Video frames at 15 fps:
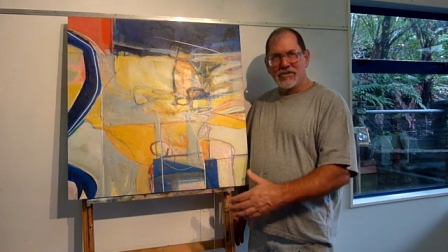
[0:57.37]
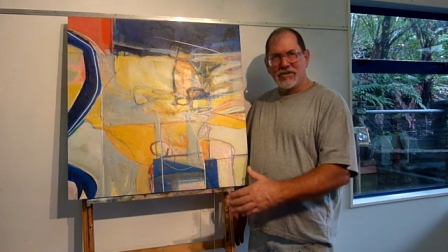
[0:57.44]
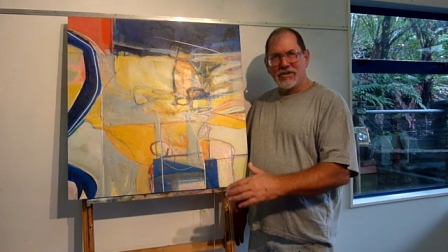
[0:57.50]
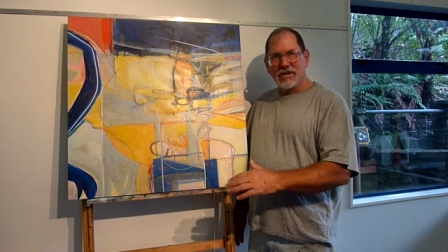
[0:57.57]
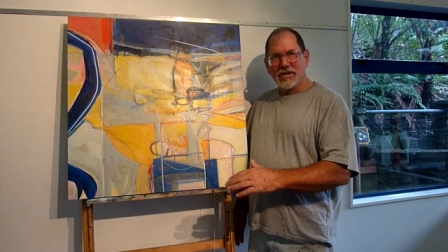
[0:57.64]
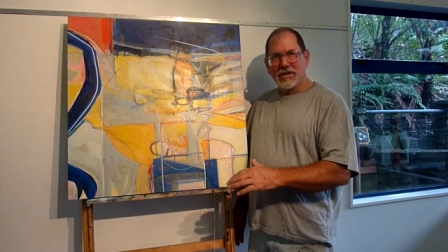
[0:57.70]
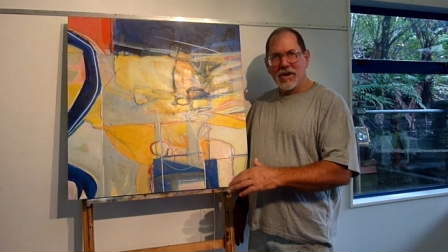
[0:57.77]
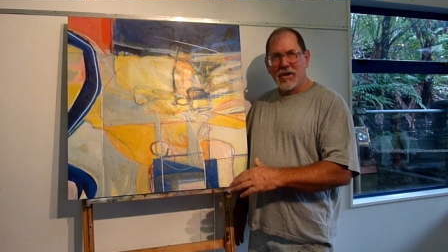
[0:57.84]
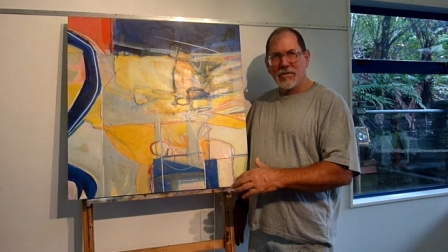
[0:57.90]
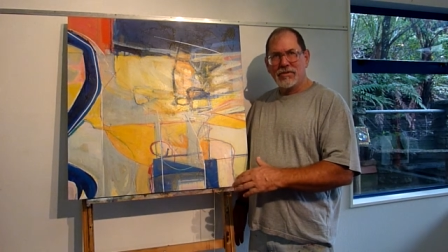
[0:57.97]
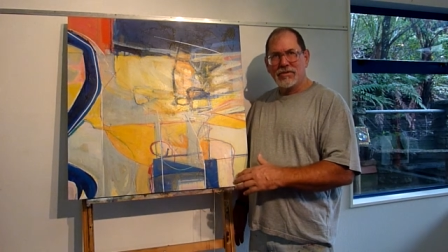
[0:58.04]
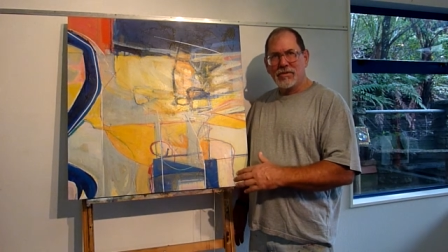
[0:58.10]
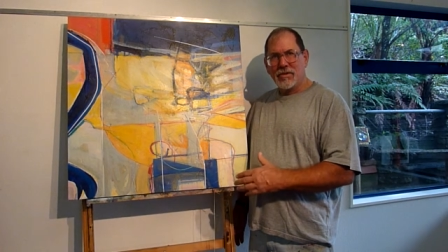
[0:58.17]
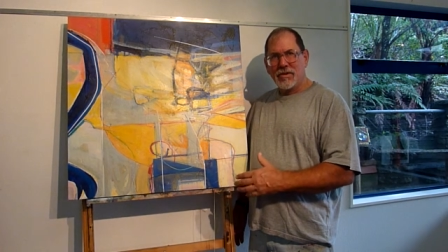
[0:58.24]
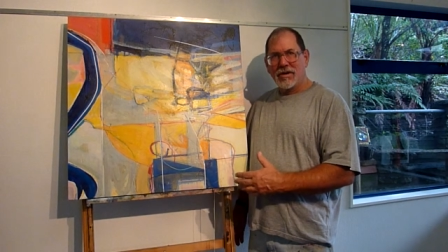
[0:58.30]
You can
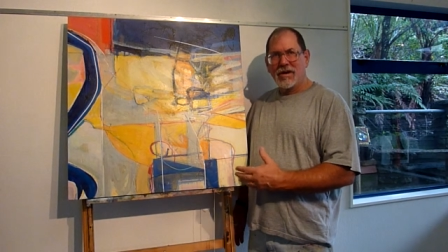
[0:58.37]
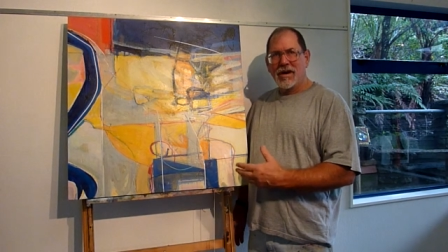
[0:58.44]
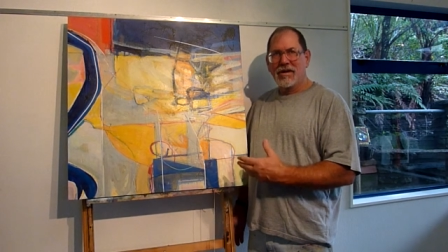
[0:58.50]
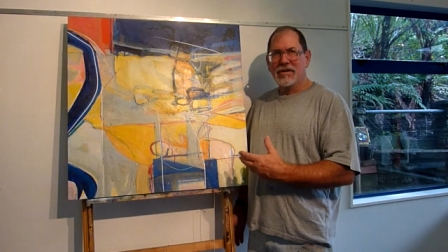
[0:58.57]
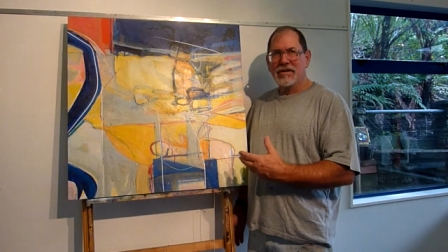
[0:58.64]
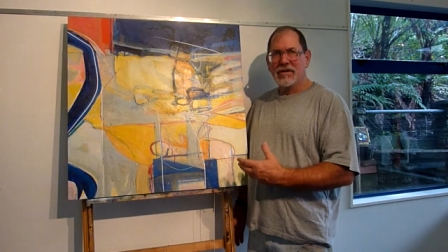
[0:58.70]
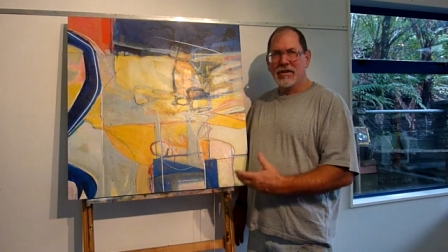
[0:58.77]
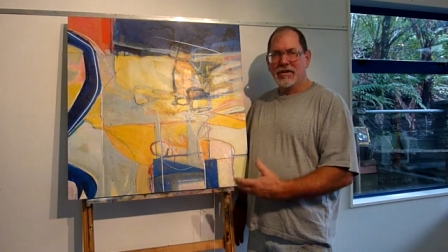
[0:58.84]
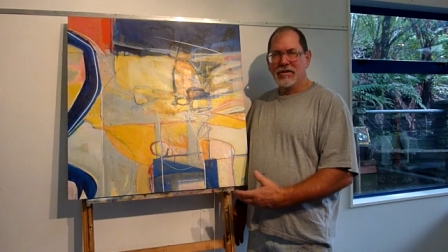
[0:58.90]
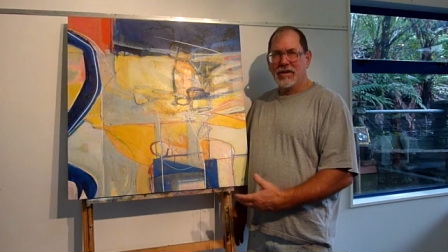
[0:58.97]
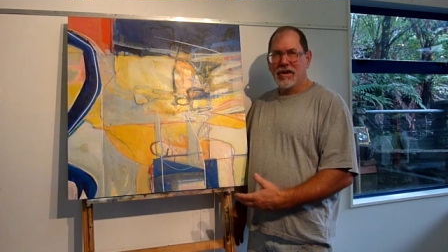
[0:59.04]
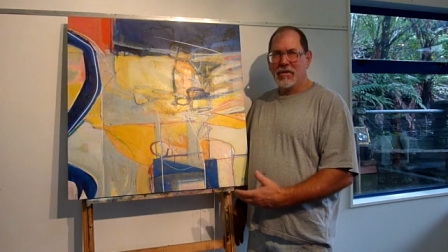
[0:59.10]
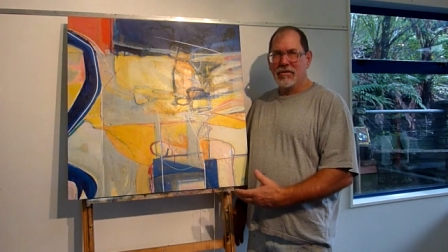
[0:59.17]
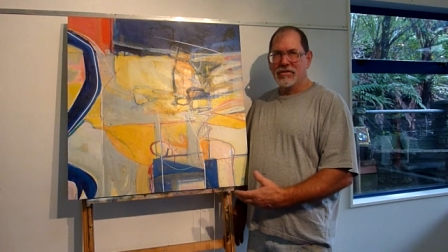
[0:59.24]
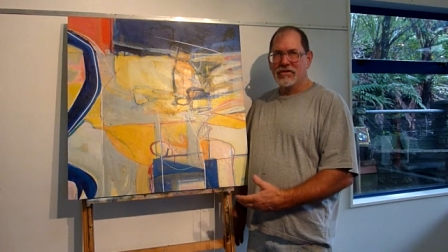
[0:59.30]
always work on it, you can
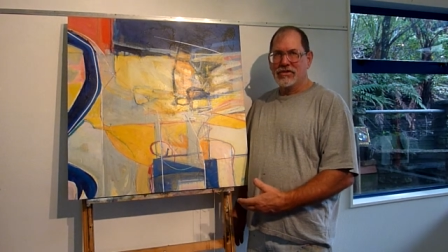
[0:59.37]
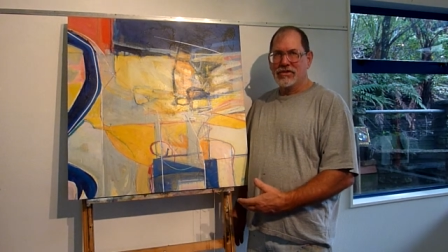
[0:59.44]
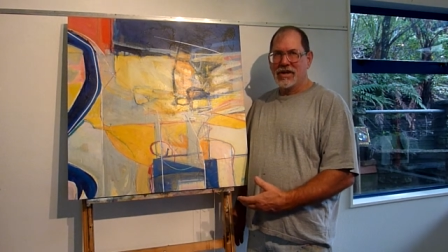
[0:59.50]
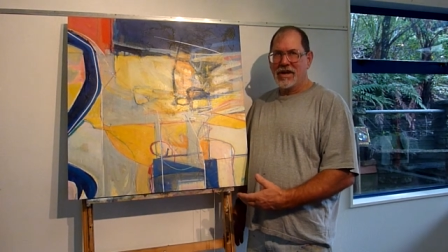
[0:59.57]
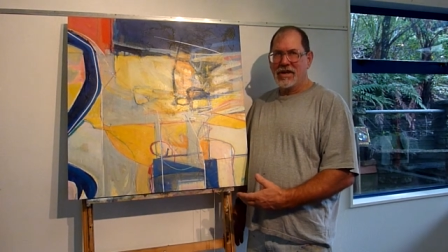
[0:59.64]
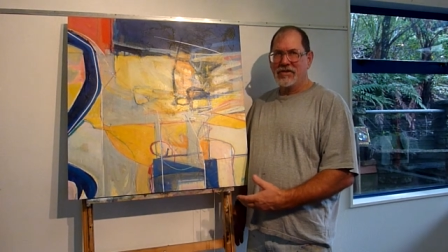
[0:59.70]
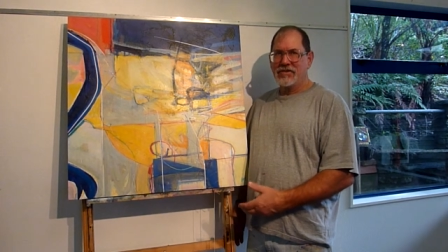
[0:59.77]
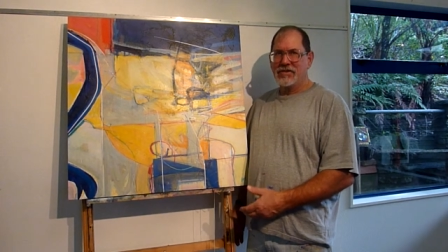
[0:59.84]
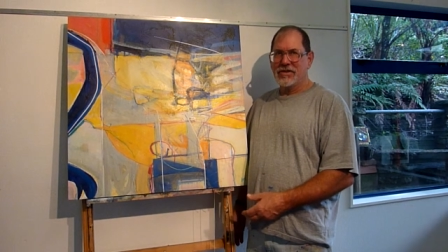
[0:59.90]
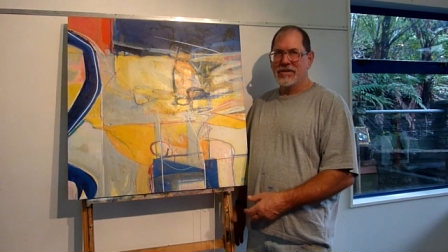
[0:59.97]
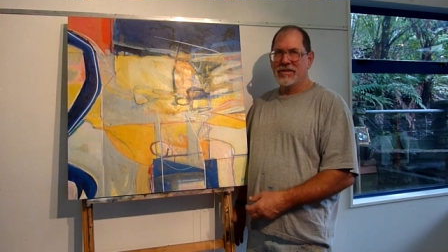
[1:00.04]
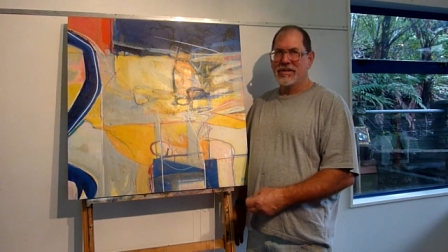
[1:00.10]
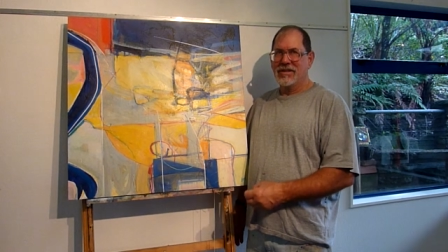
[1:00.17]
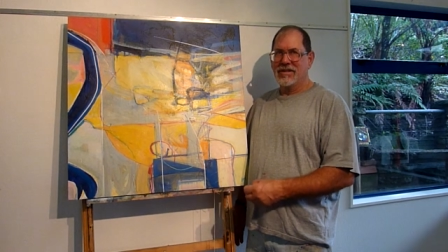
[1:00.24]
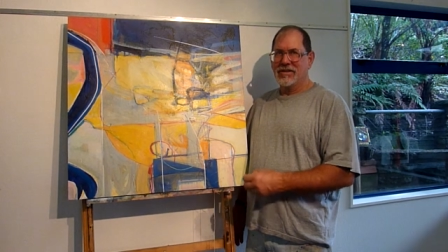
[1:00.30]
always change it.
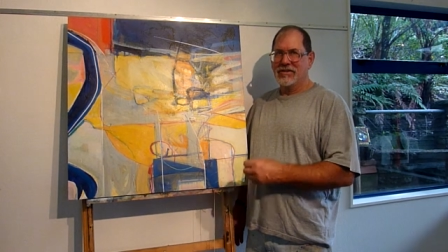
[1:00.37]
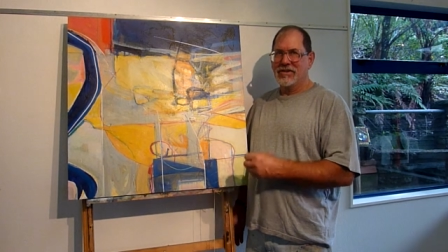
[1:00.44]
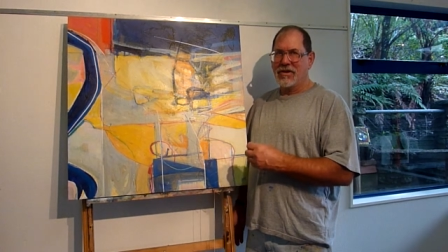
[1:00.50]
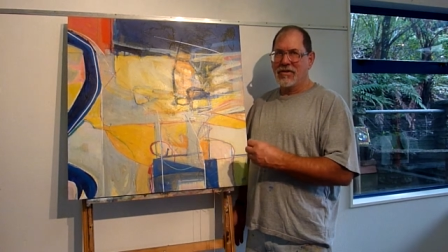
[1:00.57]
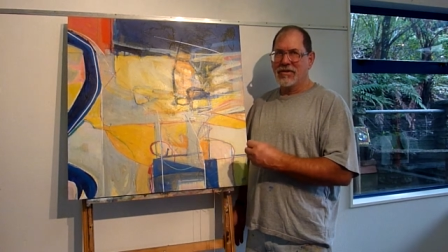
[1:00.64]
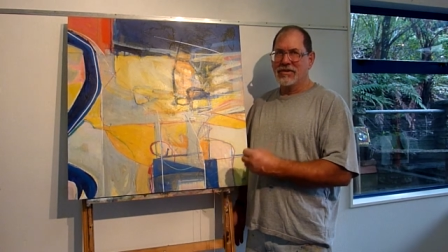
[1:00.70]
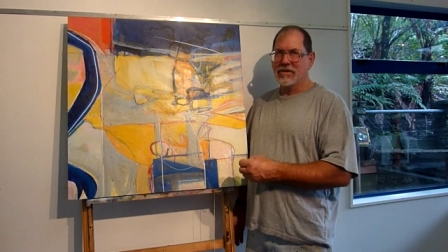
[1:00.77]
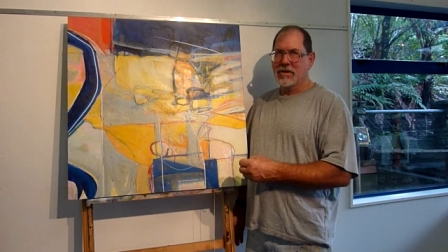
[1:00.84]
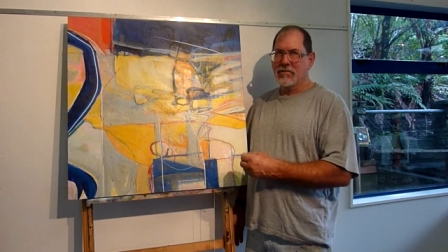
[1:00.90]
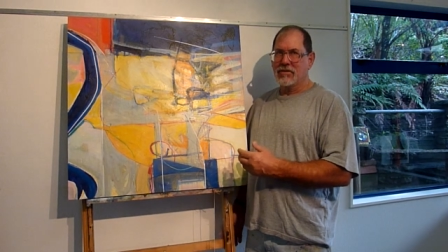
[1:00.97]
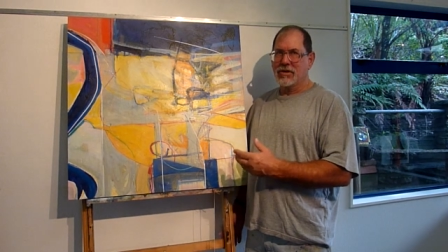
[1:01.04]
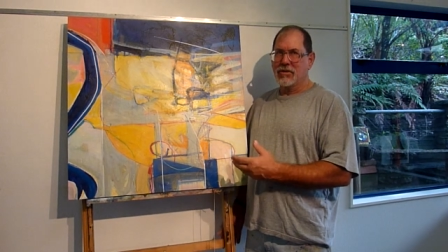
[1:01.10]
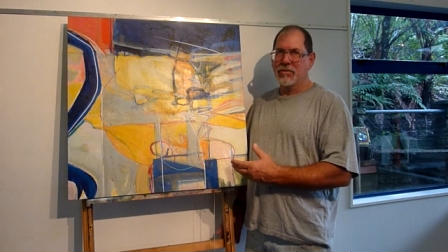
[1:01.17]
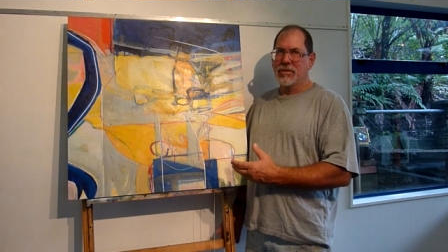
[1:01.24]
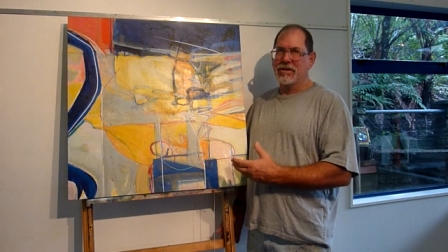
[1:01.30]
There's always
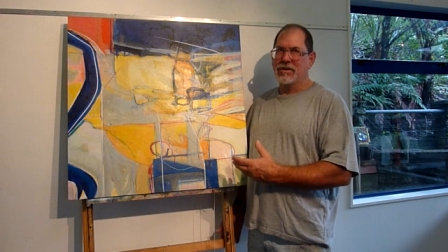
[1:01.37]
something to be